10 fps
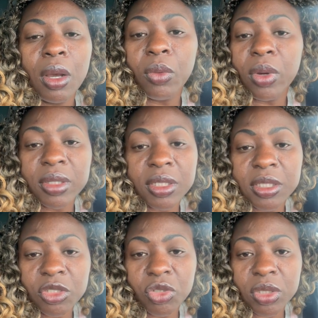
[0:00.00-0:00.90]
where the
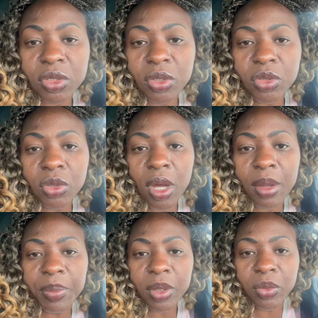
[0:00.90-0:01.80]
surgery is going to
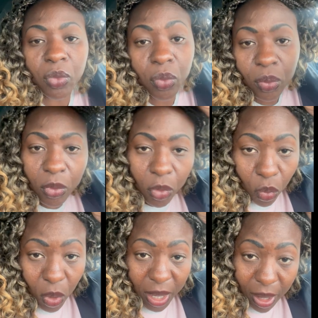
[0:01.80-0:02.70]
happen,
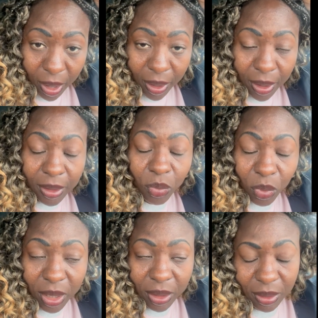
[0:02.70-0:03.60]
where and
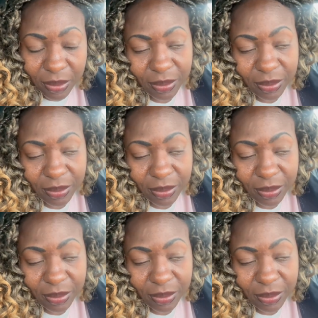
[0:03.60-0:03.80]
when.